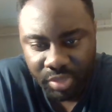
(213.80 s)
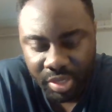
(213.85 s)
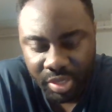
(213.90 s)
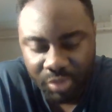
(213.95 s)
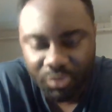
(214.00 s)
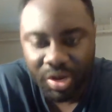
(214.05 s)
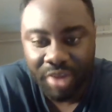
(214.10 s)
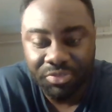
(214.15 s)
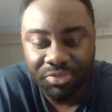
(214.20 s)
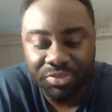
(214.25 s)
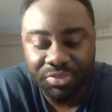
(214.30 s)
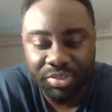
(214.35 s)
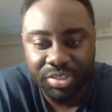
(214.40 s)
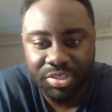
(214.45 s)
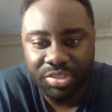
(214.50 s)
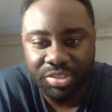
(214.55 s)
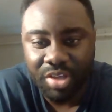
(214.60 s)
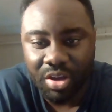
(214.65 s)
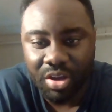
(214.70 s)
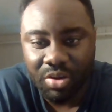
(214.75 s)
And rightfully
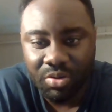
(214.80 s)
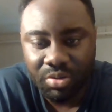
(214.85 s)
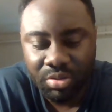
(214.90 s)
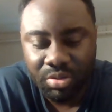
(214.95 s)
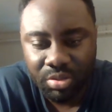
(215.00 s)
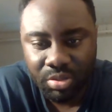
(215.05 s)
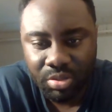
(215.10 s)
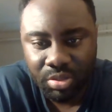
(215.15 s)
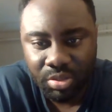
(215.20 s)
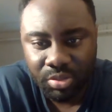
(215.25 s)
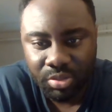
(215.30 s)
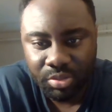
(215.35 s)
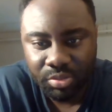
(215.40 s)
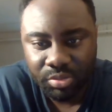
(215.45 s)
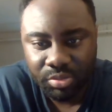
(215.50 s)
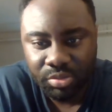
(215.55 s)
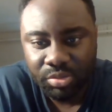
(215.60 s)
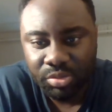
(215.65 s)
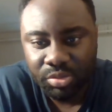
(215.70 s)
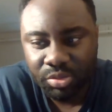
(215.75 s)
so.
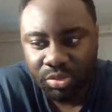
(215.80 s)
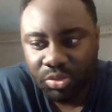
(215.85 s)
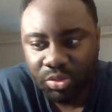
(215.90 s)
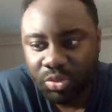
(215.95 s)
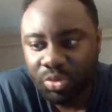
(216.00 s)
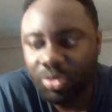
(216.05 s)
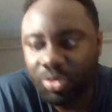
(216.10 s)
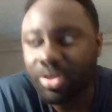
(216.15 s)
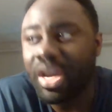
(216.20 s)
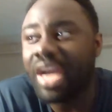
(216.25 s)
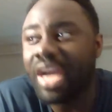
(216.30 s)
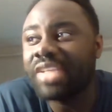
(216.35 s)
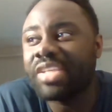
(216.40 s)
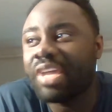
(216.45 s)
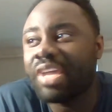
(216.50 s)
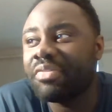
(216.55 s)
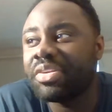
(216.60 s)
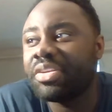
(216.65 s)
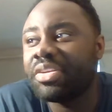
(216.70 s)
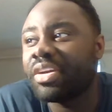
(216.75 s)
You guys
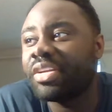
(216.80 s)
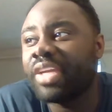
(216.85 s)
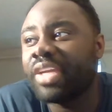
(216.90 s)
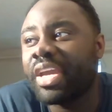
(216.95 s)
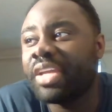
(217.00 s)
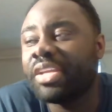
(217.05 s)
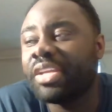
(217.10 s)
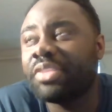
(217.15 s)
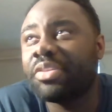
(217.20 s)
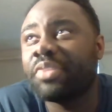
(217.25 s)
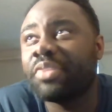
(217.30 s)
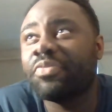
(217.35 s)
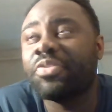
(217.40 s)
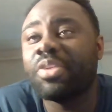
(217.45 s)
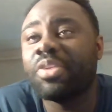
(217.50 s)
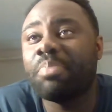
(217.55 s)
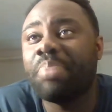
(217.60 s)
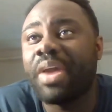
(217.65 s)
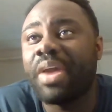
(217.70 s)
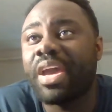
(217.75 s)
haven't done anything for
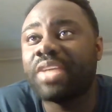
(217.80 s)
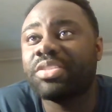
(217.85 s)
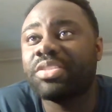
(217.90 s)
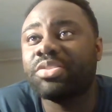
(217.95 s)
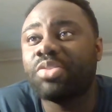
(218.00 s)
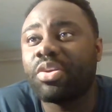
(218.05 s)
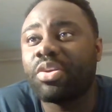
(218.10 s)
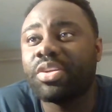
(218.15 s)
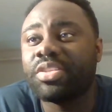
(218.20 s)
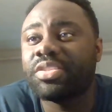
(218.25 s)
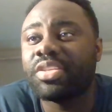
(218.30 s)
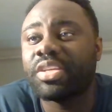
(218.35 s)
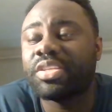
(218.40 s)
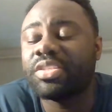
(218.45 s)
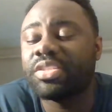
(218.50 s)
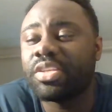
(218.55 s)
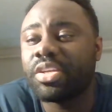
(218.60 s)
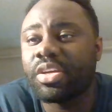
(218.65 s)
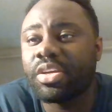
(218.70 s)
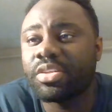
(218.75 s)
the past
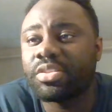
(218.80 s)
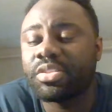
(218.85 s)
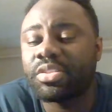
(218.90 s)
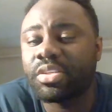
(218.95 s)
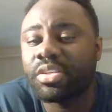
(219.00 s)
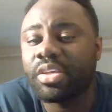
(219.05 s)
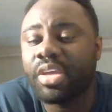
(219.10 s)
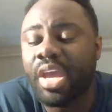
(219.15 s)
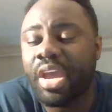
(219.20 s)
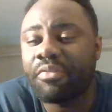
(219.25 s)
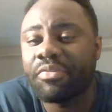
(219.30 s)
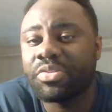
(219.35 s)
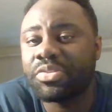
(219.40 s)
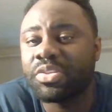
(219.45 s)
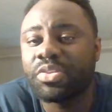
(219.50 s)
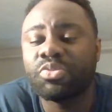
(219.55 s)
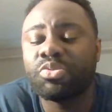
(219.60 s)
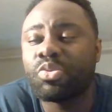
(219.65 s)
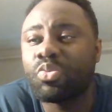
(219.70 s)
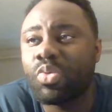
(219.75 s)
36 years, ever
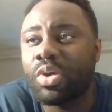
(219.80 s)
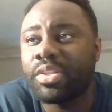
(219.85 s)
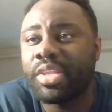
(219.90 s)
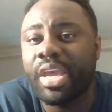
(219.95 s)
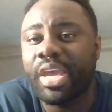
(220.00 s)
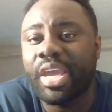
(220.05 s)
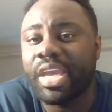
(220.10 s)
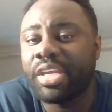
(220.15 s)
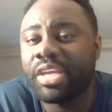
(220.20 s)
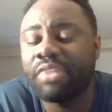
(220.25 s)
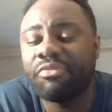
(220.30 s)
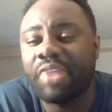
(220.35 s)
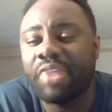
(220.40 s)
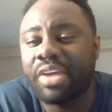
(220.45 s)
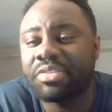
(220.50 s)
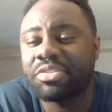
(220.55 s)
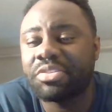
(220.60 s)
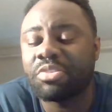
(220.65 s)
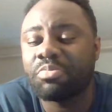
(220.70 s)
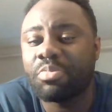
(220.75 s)
since we won that
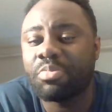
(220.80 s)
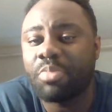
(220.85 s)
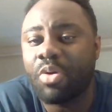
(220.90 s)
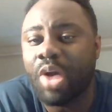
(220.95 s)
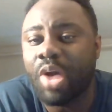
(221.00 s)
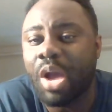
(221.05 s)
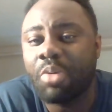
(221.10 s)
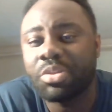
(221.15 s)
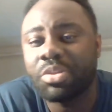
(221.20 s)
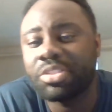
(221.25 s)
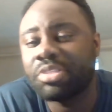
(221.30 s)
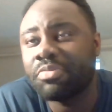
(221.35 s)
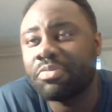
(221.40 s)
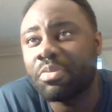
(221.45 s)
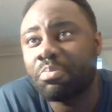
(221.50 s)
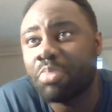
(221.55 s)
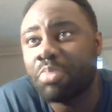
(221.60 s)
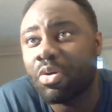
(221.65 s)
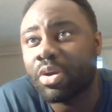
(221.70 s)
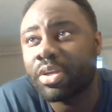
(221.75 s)
85 Super Bowl. I wasn't
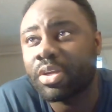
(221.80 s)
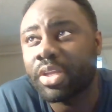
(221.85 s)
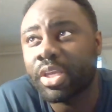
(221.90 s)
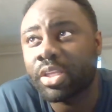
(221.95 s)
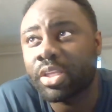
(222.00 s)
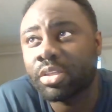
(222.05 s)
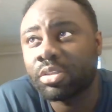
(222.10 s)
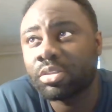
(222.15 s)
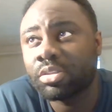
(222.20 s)
even born then.